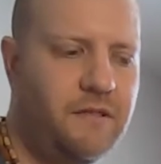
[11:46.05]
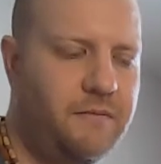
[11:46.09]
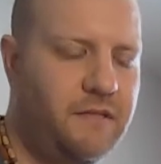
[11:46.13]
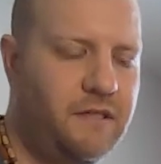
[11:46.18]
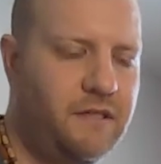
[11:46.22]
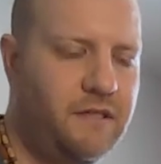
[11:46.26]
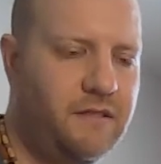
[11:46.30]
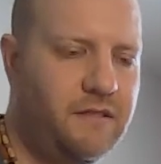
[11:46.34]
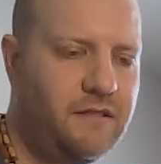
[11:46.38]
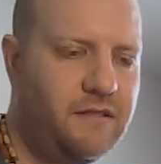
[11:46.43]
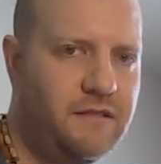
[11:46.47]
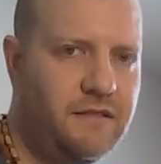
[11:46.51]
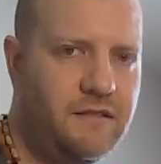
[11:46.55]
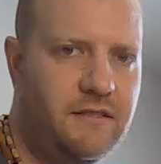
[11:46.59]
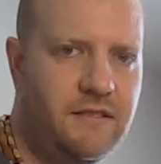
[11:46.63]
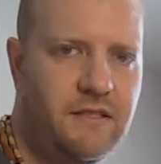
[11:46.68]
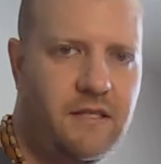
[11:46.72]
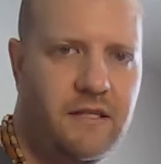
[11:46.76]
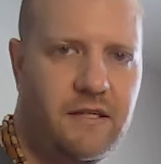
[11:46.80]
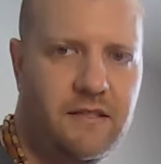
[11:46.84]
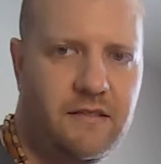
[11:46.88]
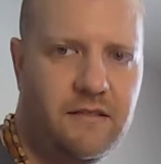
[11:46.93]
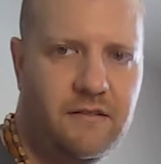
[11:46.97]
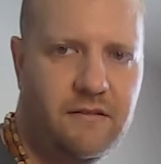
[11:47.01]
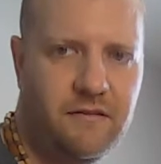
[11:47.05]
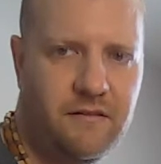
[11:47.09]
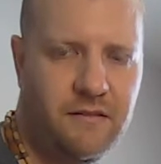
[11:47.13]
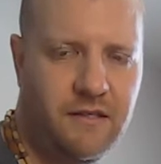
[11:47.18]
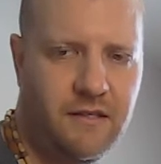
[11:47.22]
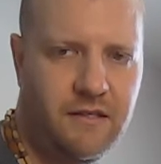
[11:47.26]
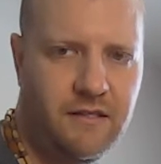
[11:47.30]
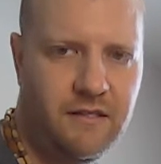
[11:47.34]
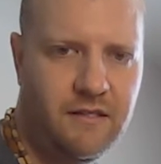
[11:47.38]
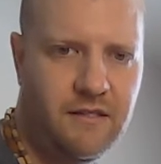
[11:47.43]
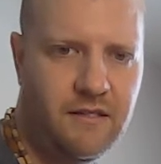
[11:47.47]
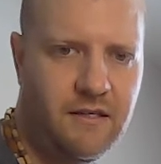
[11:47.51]
I mean, it's insane.
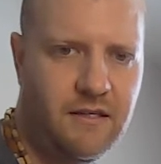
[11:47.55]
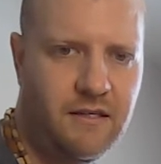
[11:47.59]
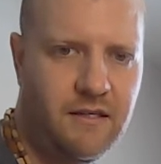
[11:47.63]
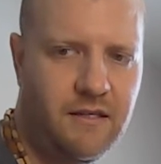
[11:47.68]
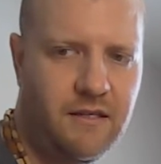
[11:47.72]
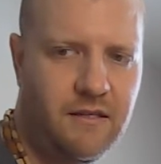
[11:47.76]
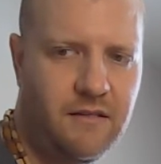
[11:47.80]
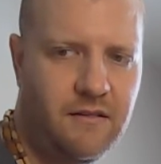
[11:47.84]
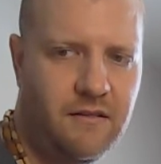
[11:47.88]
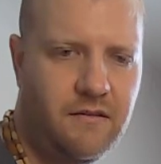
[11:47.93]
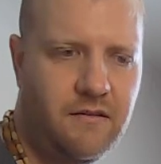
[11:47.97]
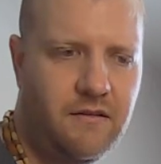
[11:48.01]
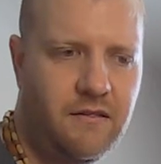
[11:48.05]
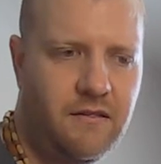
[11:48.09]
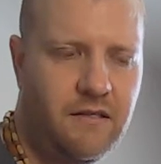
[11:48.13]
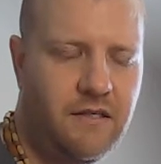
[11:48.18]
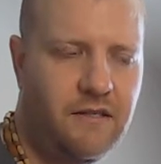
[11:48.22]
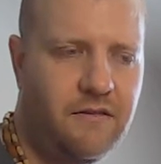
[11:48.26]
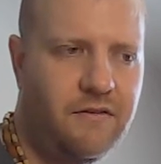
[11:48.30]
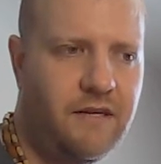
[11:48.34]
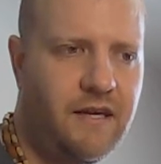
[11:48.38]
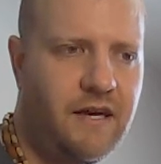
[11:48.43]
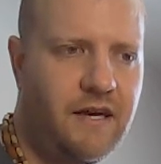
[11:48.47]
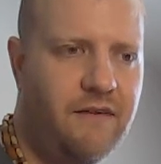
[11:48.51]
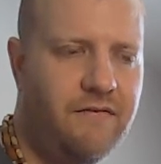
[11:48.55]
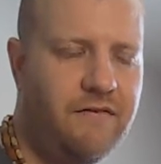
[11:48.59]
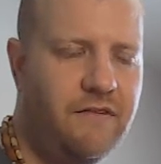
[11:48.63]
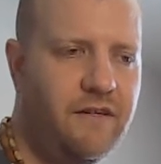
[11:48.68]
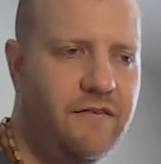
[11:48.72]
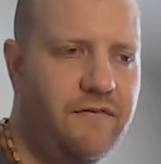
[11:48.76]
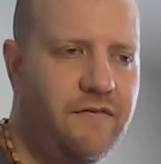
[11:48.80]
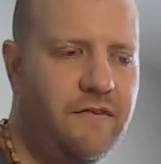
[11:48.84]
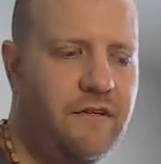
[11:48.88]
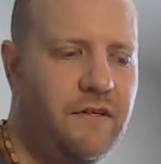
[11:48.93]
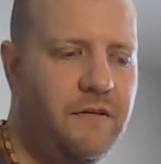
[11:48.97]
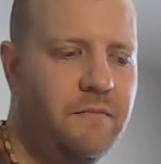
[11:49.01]
Like, and they don't have
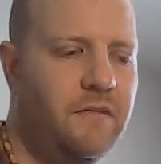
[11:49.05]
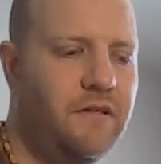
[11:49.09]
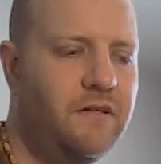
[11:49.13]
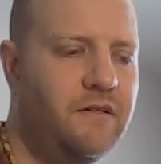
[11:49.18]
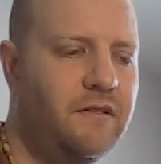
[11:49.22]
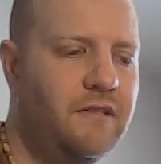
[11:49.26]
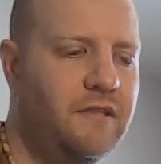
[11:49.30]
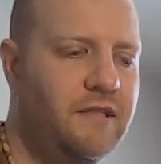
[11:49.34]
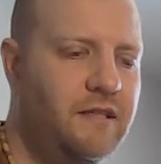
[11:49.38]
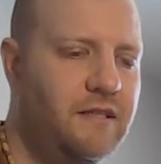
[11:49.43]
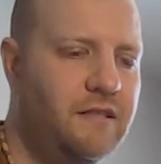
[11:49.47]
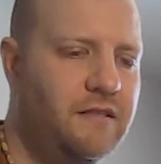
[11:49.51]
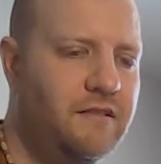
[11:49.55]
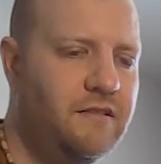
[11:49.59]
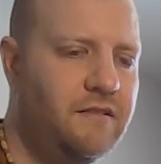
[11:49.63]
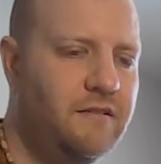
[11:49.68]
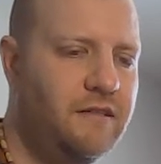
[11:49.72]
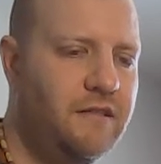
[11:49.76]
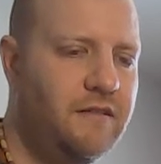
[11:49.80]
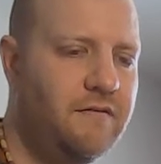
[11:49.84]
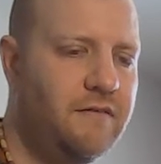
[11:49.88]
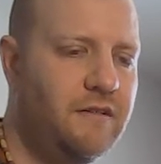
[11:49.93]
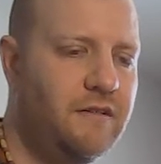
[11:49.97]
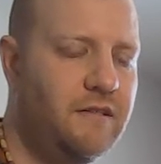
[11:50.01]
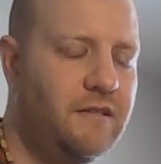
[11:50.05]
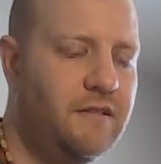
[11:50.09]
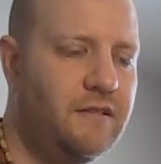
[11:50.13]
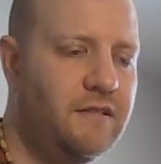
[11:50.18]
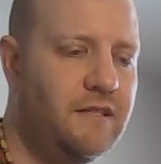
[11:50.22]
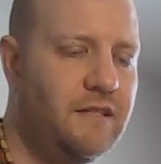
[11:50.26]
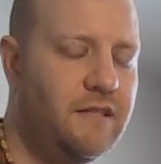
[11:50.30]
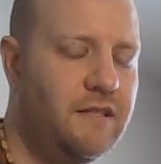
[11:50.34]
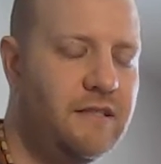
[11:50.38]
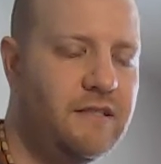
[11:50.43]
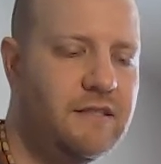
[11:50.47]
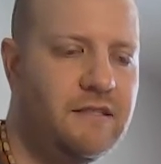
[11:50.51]
enough humility to even
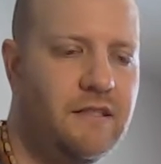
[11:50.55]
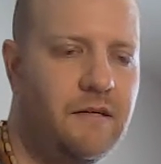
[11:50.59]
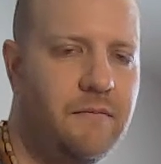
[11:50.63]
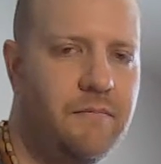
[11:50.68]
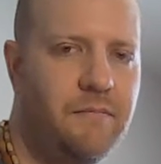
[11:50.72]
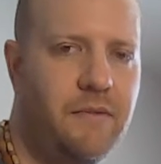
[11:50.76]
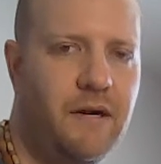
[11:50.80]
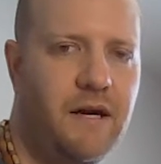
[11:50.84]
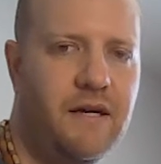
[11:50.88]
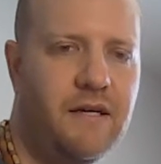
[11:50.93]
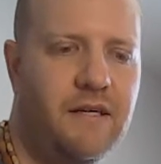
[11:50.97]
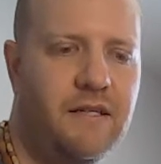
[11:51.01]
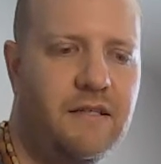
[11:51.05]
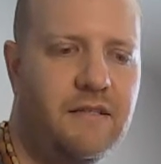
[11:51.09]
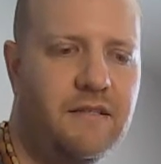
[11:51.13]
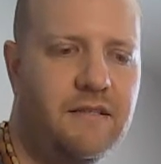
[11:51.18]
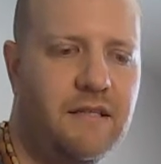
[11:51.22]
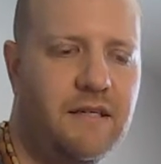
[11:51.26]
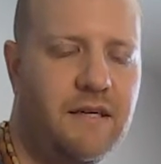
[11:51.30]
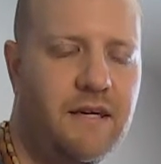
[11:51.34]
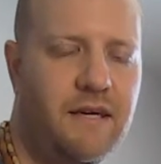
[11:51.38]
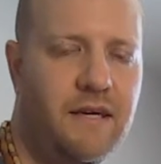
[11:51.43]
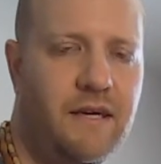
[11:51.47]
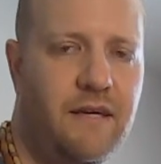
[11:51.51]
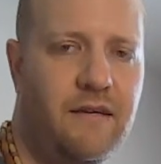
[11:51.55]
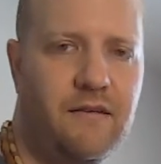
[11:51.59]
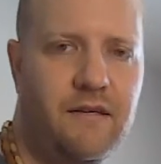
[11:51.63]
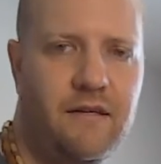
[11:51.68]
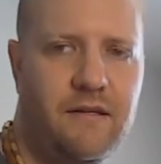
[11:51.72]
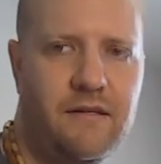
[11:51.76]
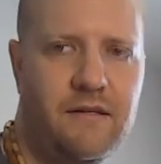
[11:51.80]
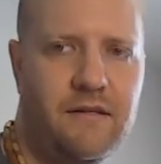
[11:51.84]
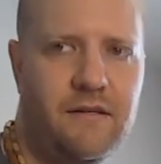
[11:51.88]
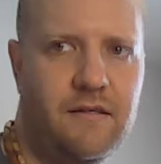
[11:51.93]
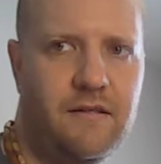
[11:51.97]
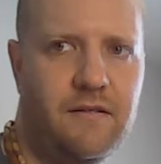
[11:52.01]
take a step back and say, hey,
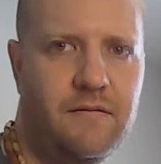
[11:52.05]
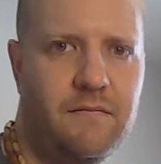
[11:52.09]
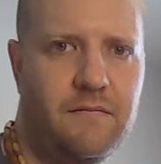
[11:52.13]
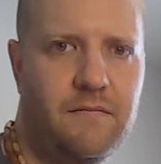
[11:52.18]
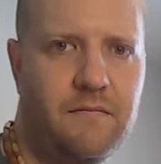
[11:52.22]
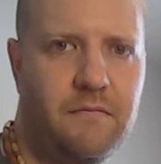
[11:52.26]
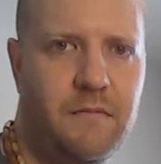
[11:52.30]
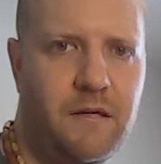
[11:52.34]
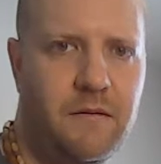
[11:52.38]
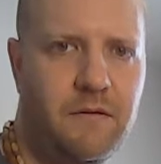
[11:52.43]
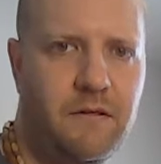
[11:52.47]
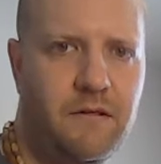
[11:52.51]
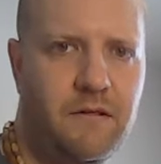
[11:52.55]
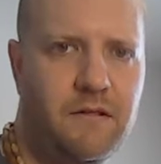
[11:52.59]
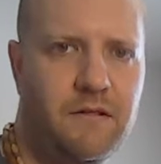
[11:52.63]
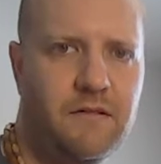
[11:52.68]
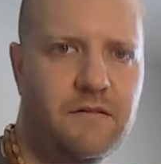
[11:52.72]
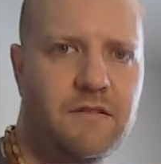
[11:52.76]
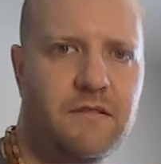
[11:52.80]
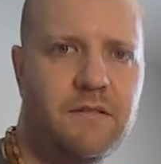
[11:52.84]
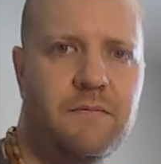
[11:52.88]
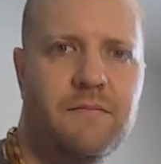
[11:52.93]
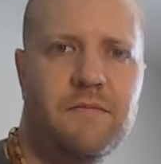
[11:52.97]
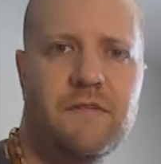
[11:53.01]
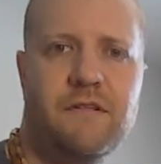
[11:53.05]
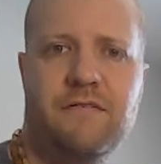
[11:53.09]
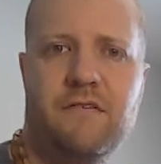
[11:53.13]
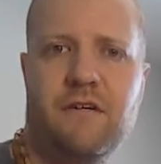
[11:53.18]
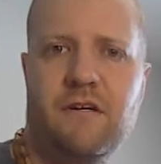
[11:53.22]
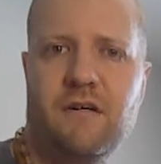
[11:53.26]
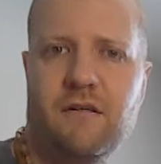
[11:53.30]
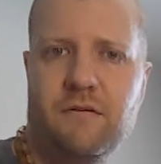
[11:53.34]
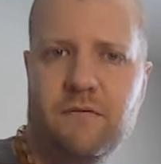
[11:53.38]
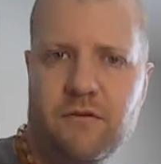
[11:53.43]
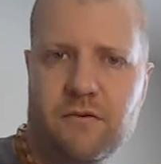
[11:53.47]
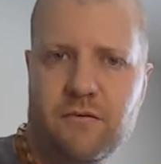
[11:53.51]
like, maybe there's something
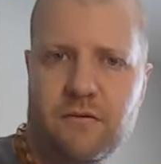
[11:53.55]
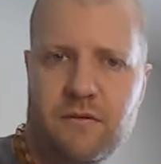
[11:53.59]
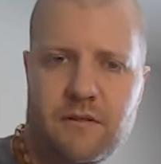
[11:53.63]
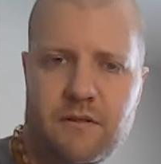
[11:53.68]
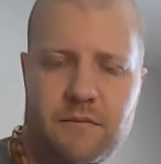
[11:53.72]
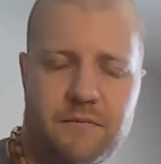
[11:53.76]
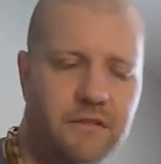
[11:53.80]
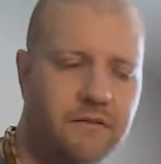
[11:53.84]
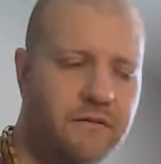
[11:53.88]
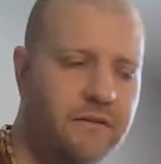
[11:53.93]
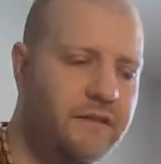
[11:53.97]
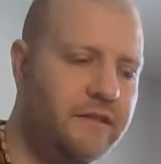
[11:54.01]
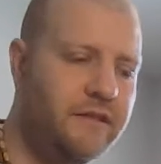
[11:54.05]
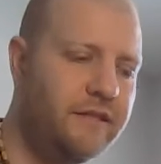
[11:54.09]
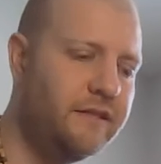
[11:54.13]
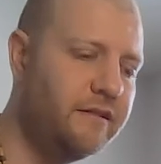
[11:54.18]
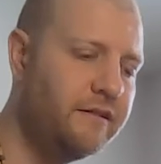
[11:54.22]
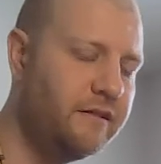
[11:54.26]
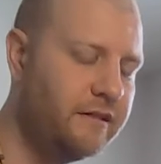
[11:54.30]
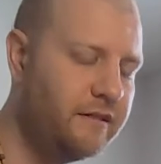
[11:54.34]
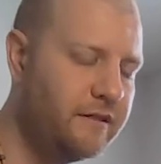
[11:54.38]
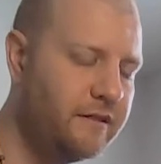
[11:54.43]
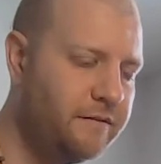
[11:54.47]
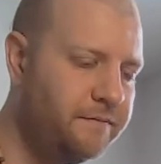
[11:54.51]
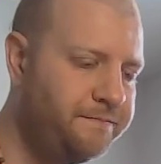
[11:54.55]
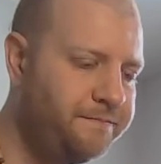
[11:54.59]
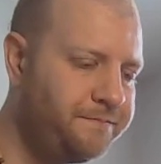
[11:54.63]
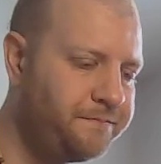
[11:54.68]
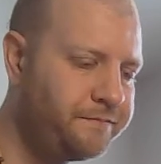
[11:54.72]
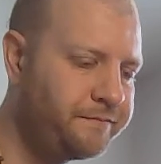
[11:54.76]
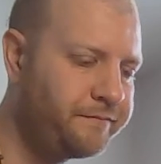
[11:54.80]
wrong with what I'm doing here, you know?